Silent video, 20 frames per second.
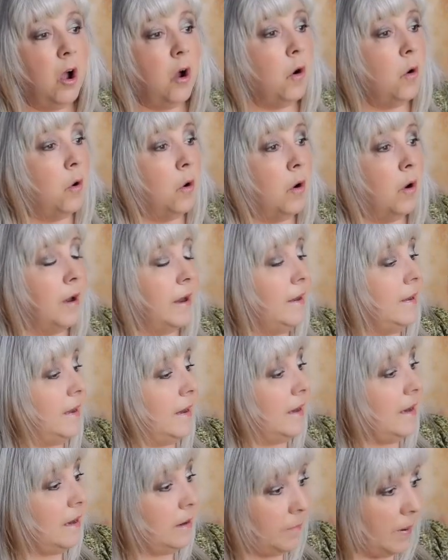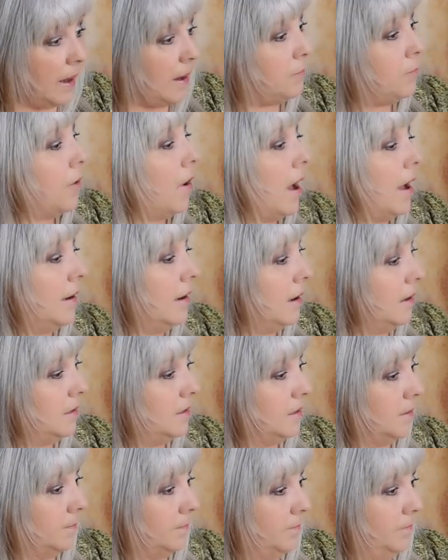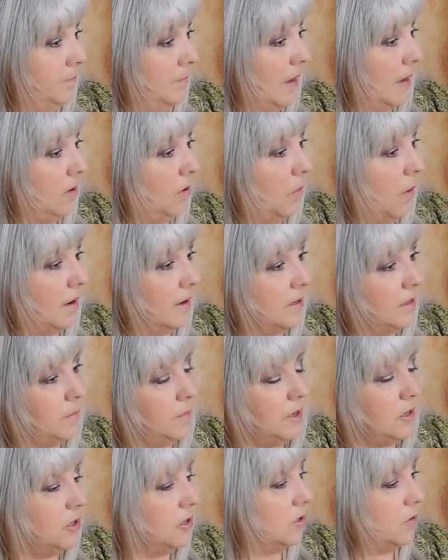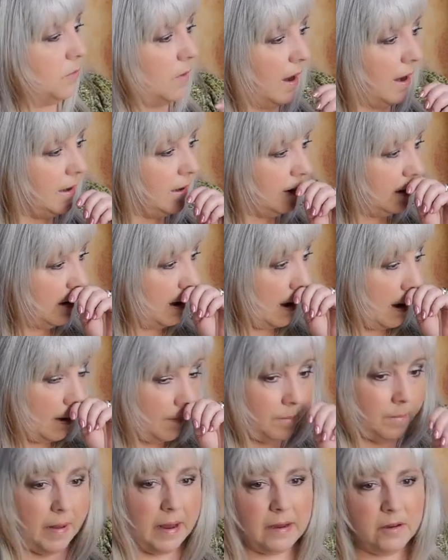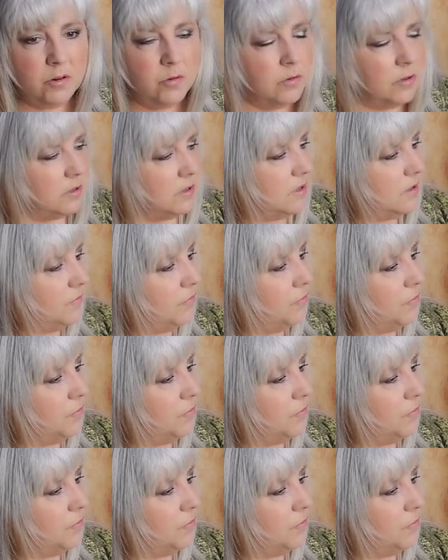or an eBay product and you want it to be just right, manual's